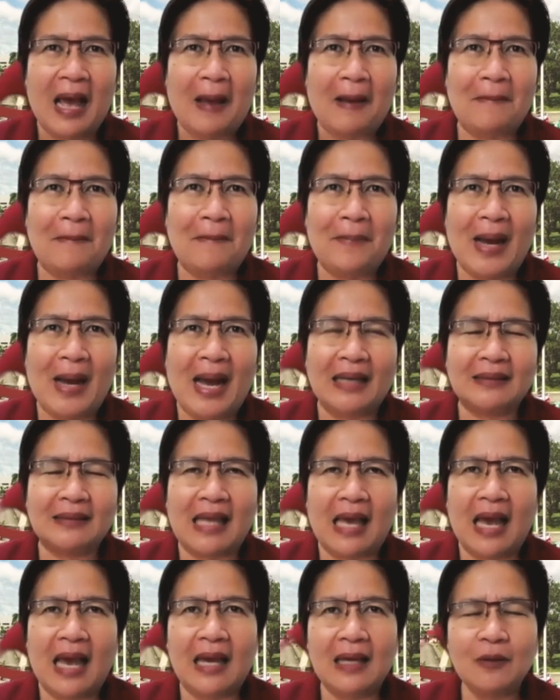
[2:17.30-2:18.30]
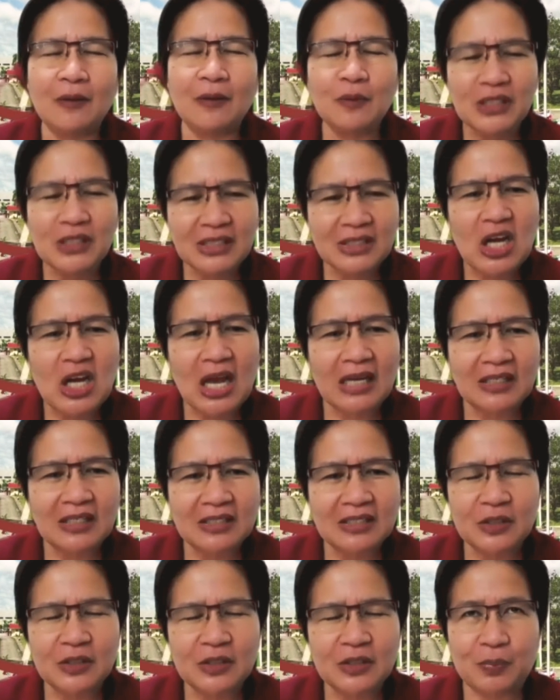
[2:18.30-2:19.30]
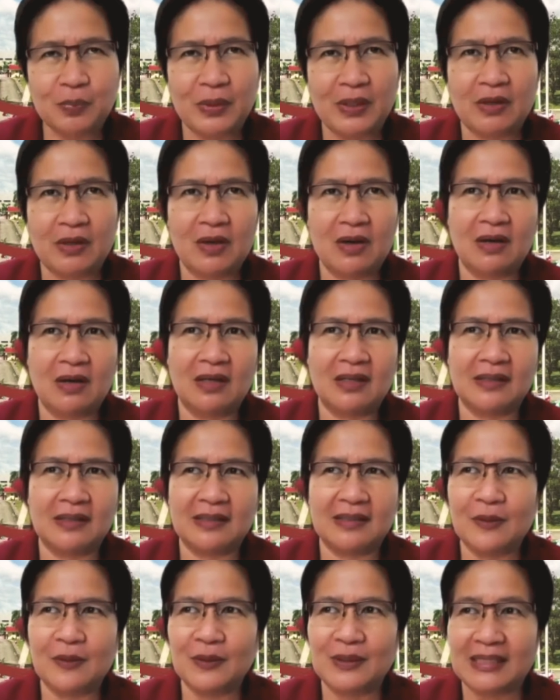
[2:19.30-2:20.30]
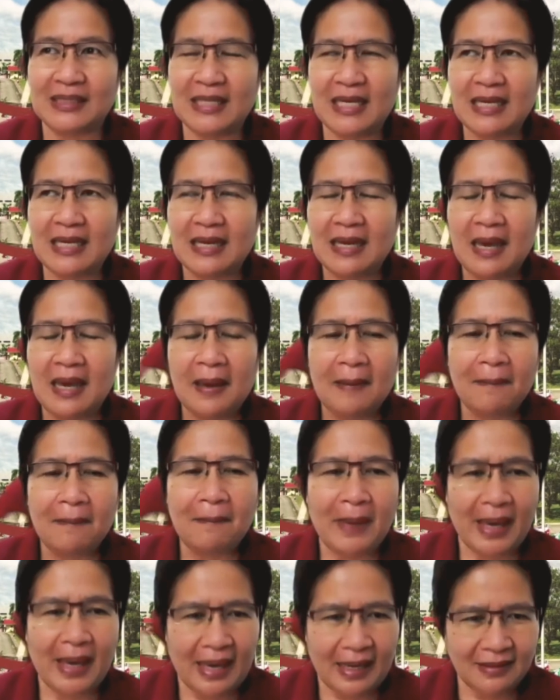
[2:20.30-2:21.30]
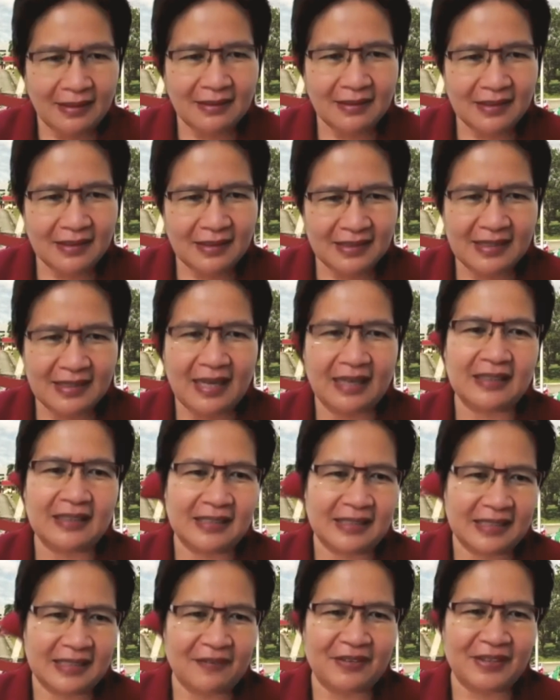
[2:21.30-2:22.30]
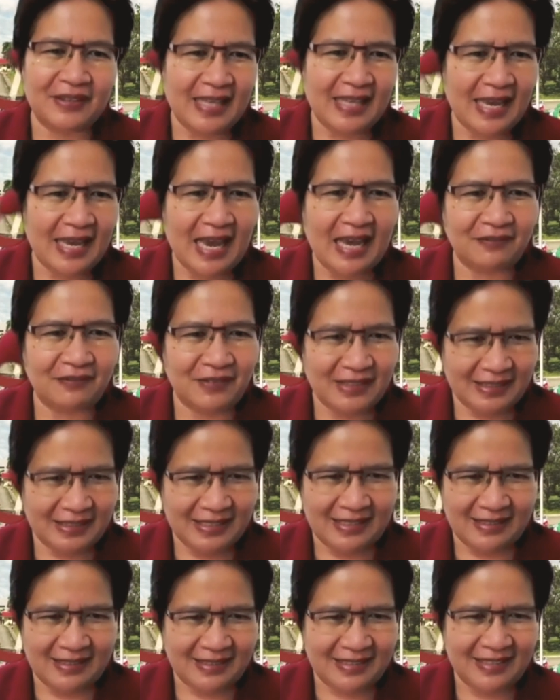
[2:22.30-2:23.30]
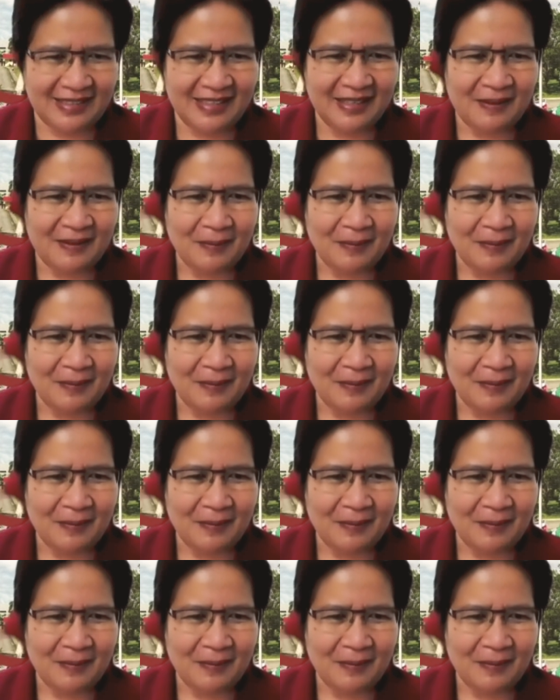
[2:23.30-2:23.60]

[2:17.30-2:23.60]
But I was challenged because, you see, Beng is not a Seventh-day Adventist.